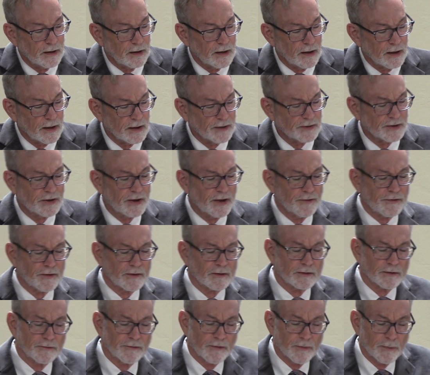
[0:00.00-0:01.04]
It is
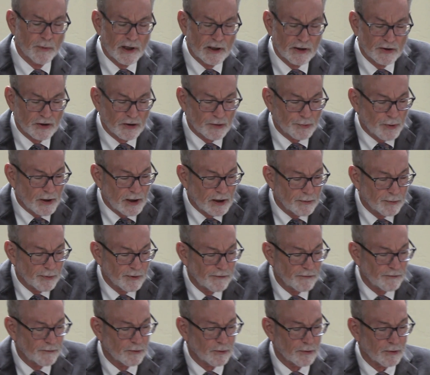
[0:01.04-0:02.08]
difficult for me to speak
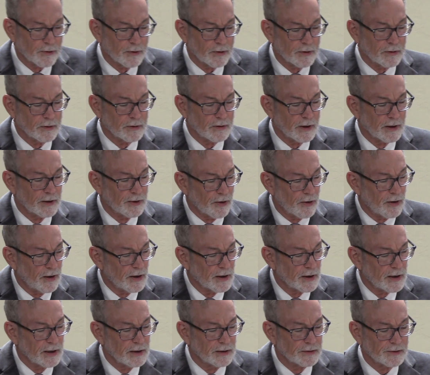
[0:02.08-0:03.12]
before an
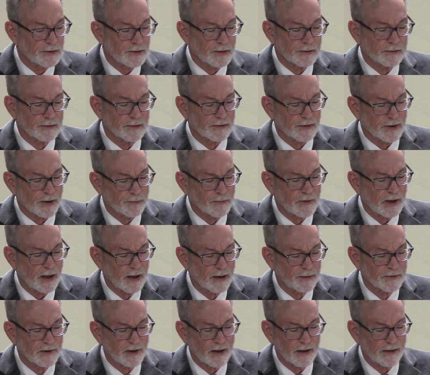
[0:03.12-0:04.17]
audience, and
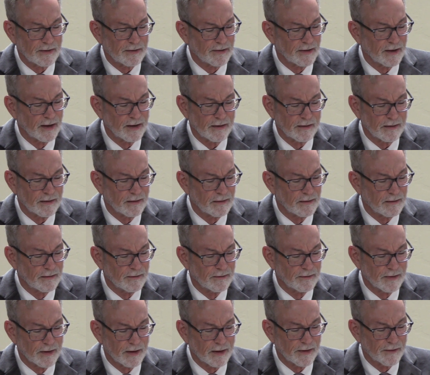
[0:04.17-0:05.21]
sometimes I think
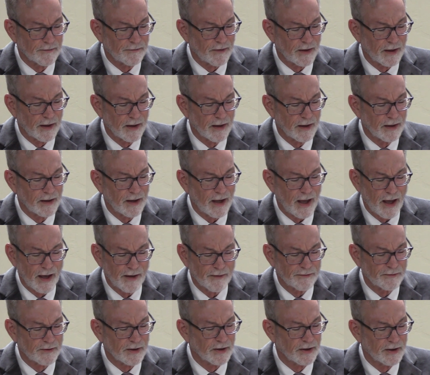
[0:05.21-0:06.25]
that if I
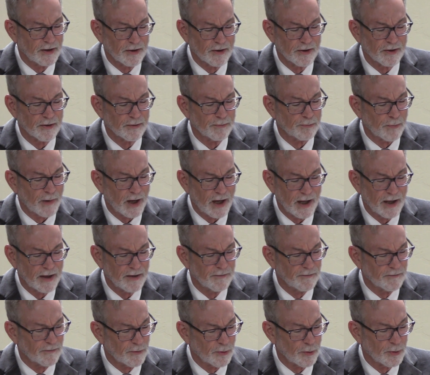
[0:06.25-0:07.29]
have to hear my
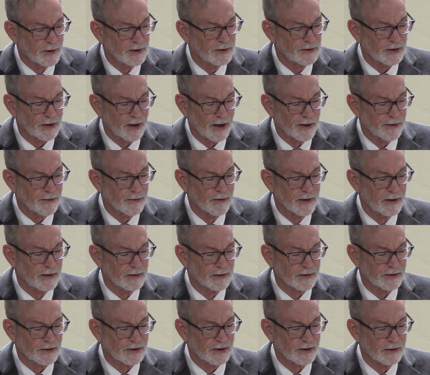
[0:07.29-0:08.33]
voice uttering
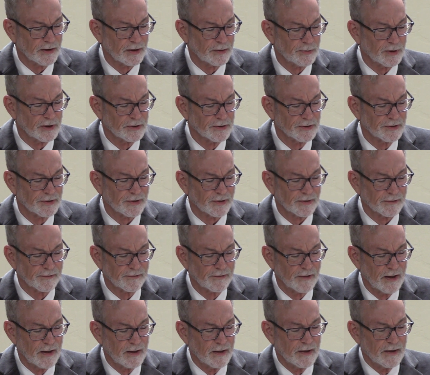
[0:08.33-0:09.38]
the syllables of
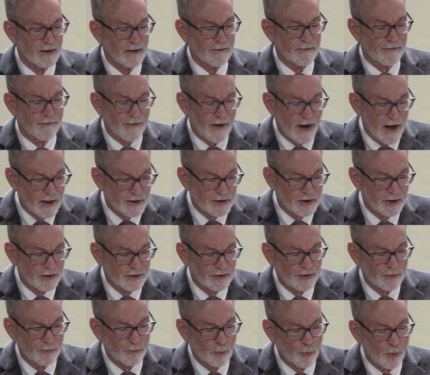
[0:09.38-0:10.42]

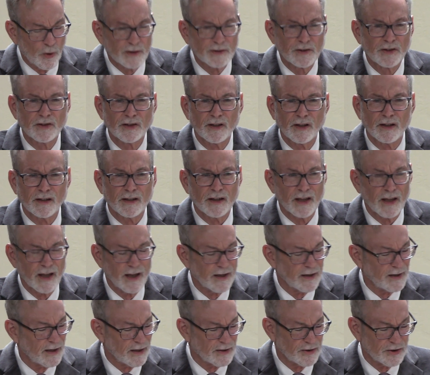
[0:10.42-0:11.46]
fascism once
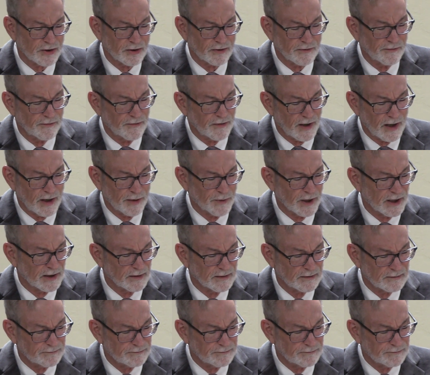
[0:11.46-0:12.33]
again, I shall vomit.